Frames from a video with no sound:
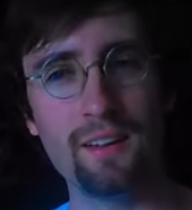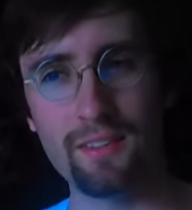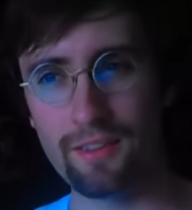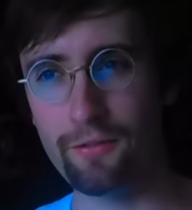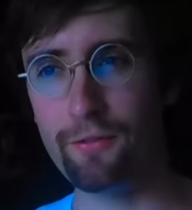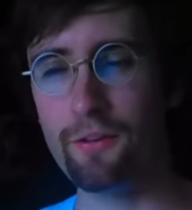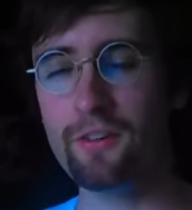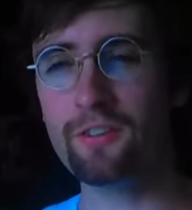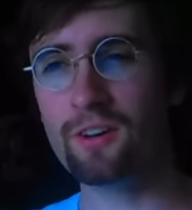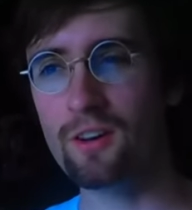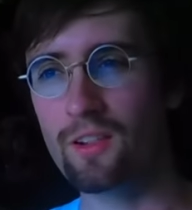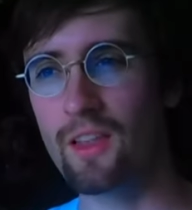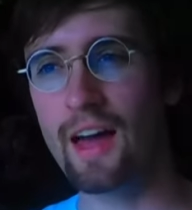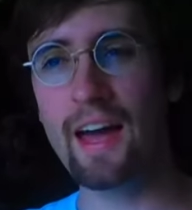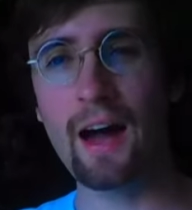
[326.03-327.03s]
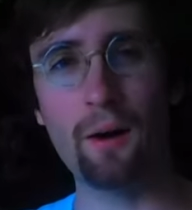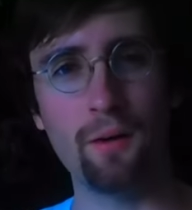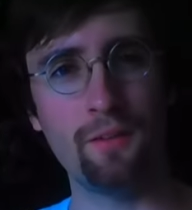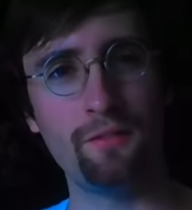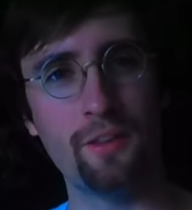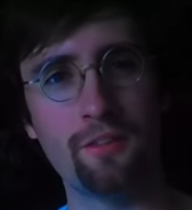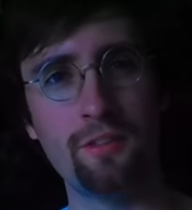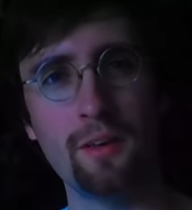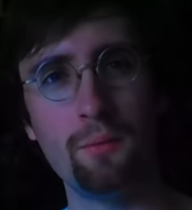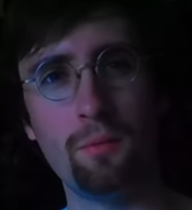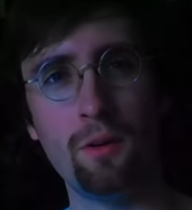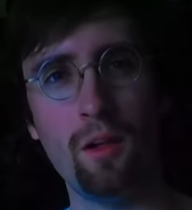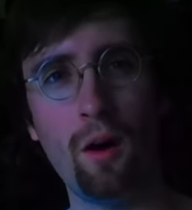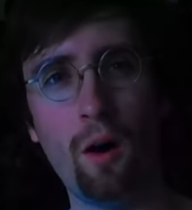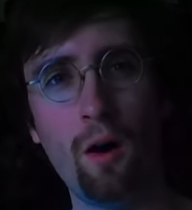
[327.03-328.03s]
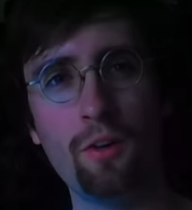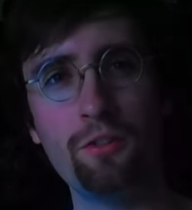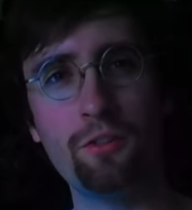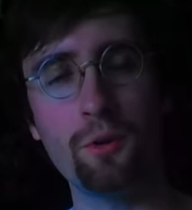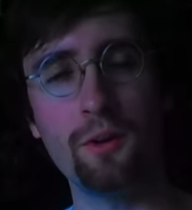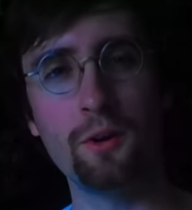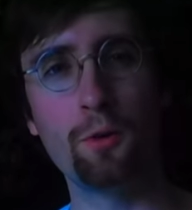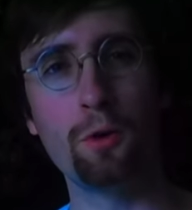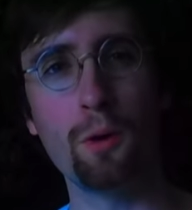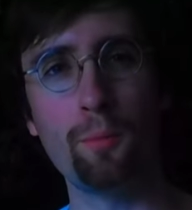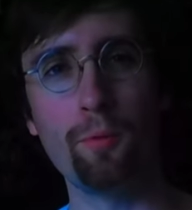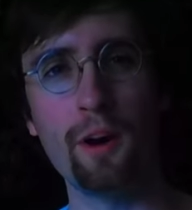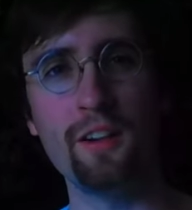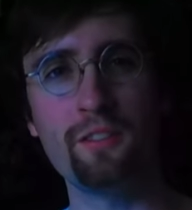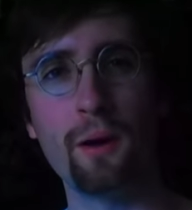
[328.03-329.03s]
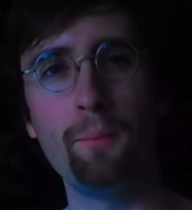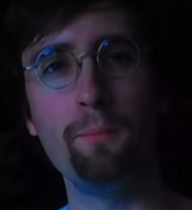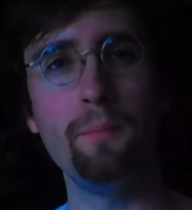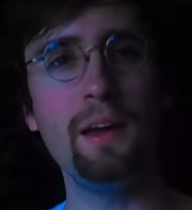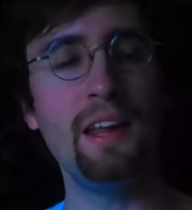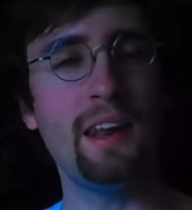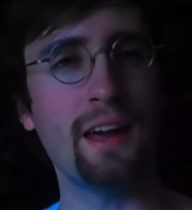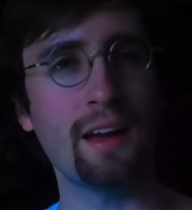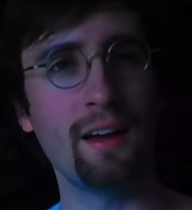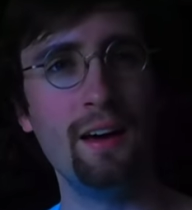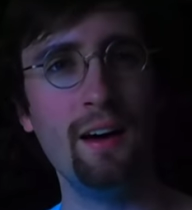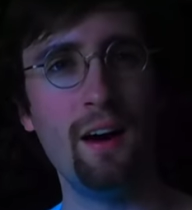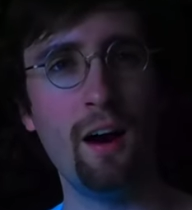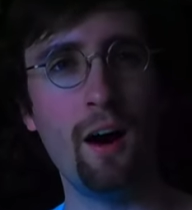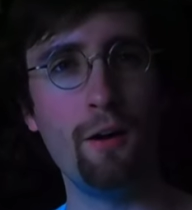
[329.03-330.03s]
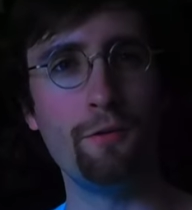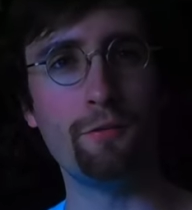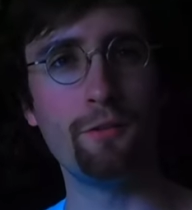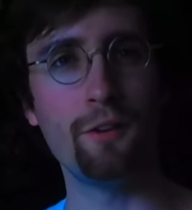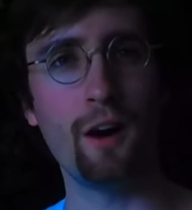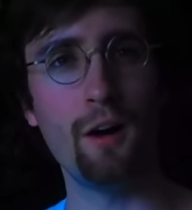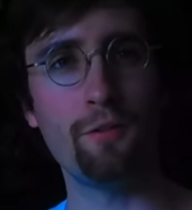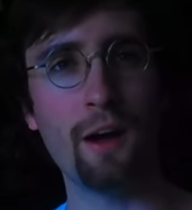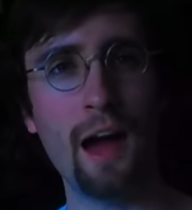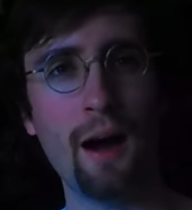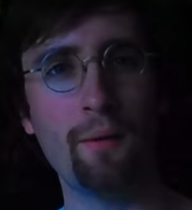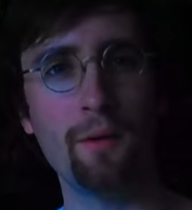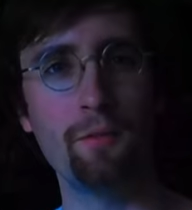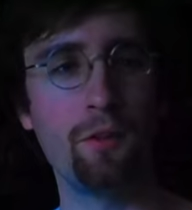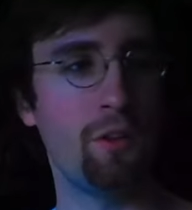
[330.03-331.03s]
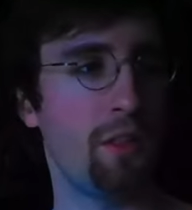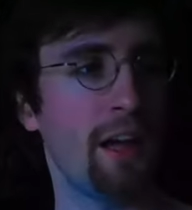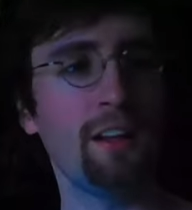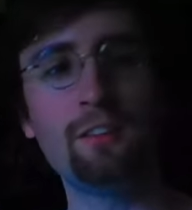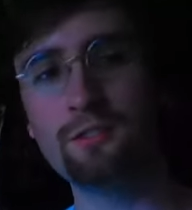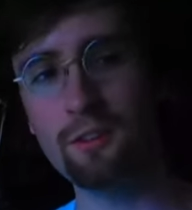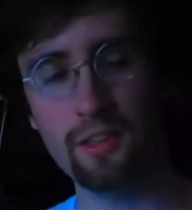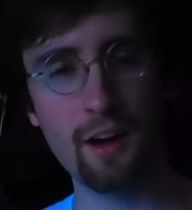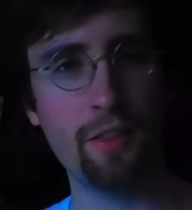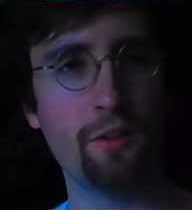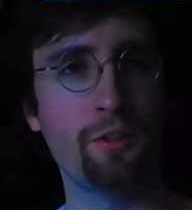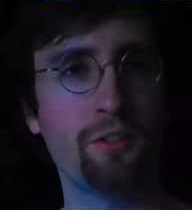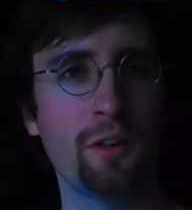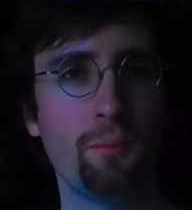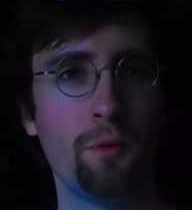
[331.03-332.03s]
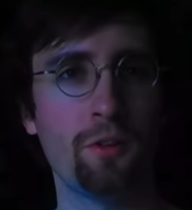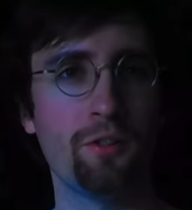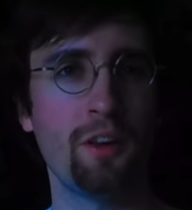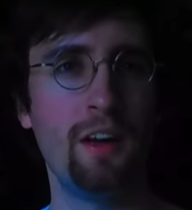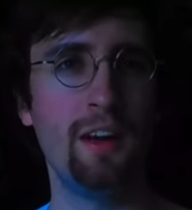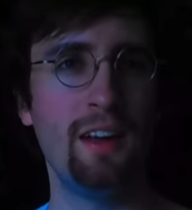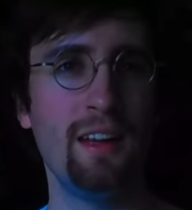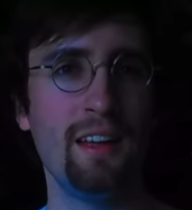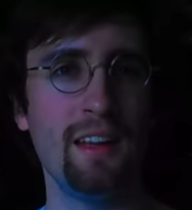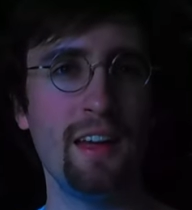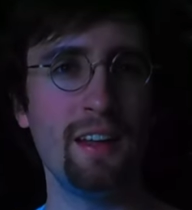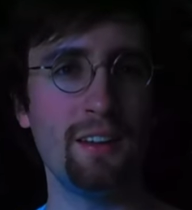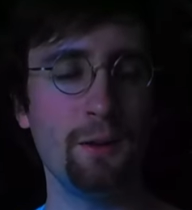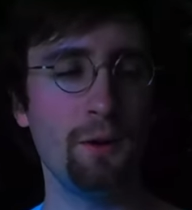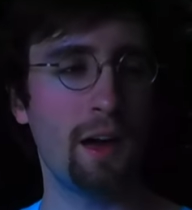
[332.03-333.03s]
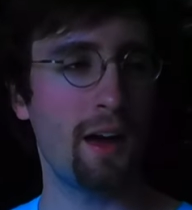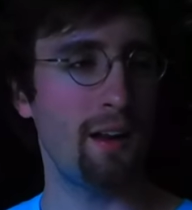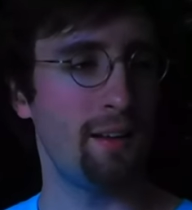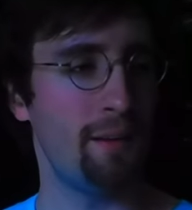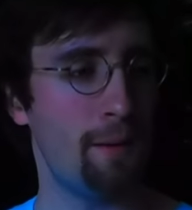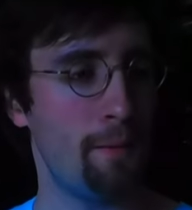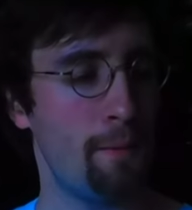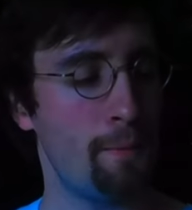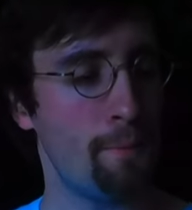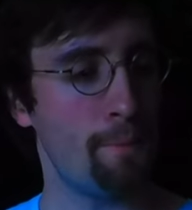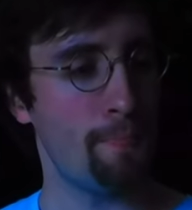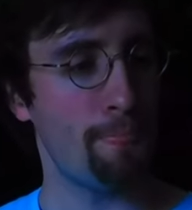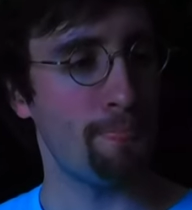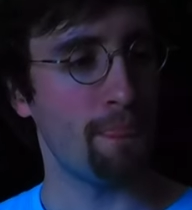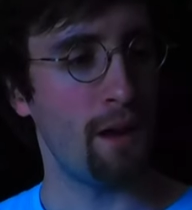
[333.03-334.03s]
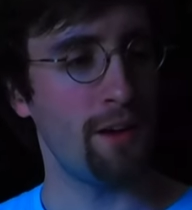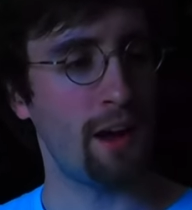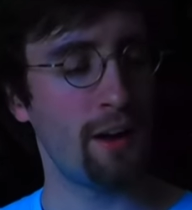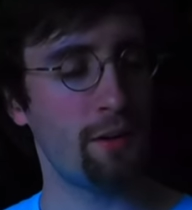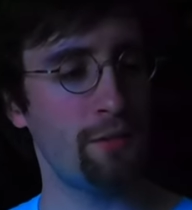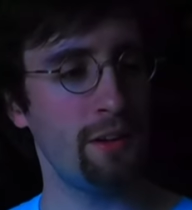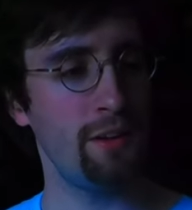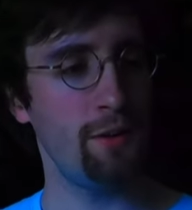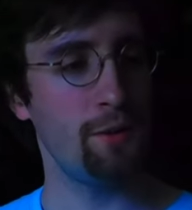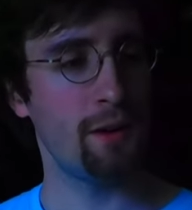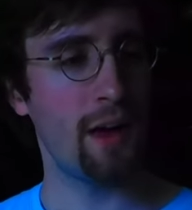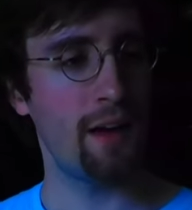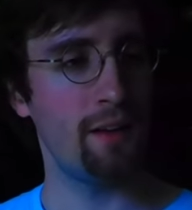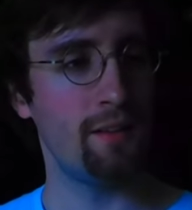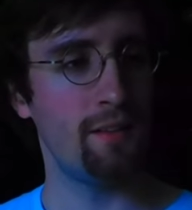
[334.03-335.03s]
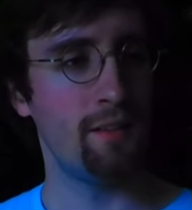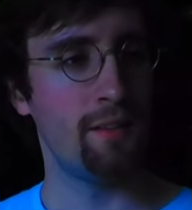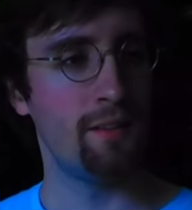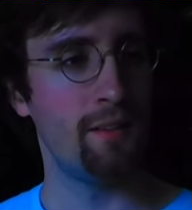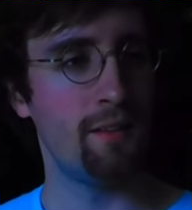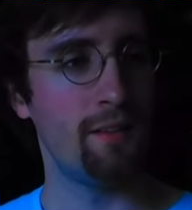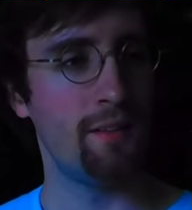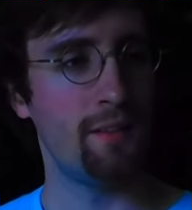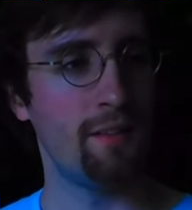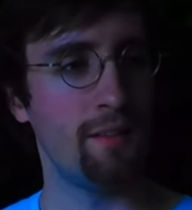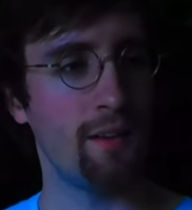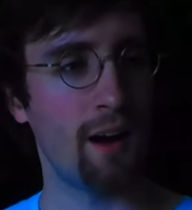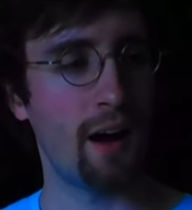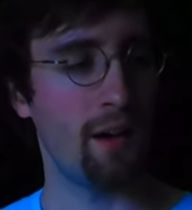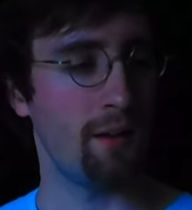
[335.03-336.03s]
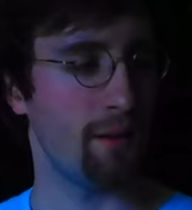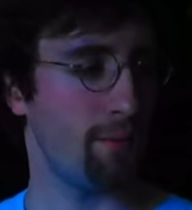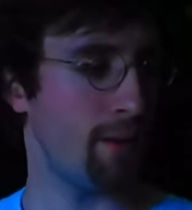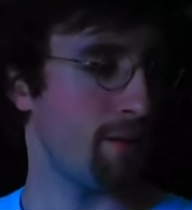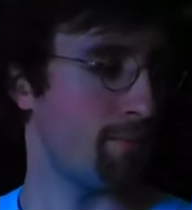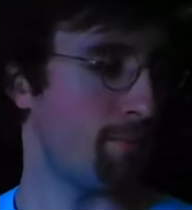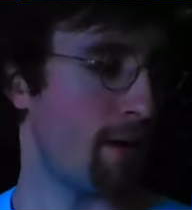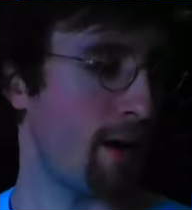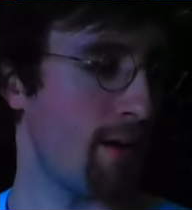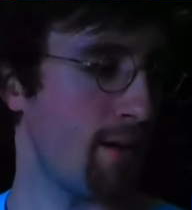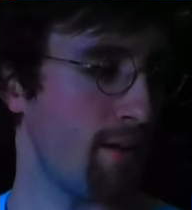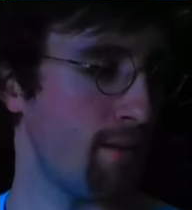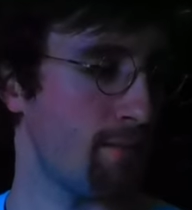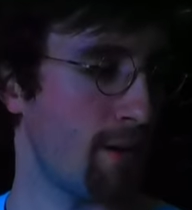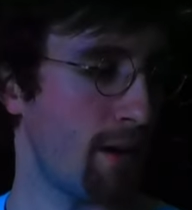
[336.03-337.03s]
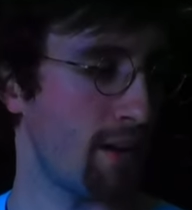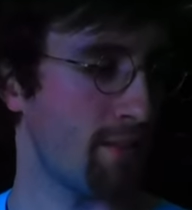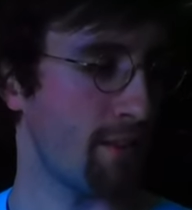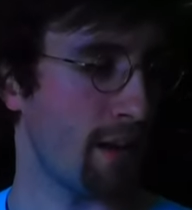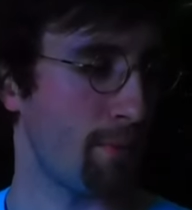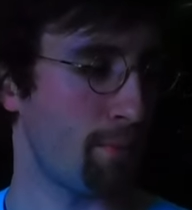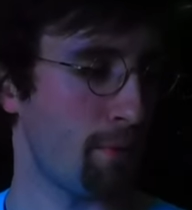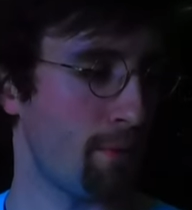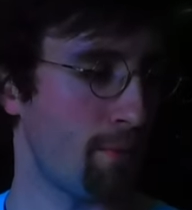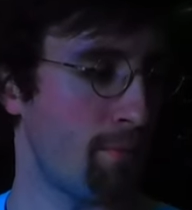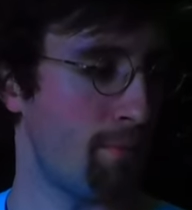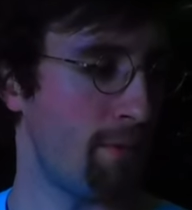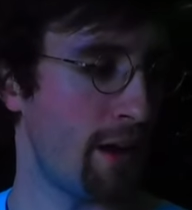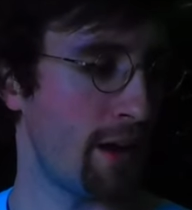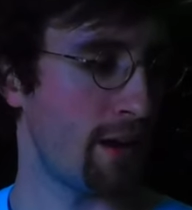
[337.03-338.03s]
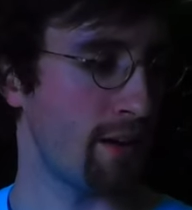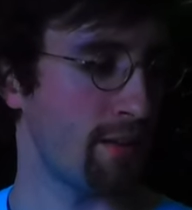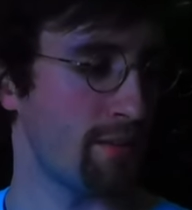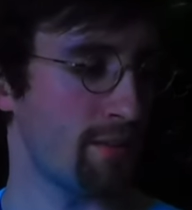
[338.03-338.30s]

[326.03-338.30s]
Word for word: The physical layout of the symbol also incorporates a meaning of, of how it relates to the other symbols. It, you get, not only do you get, I, I mean, my, my example that I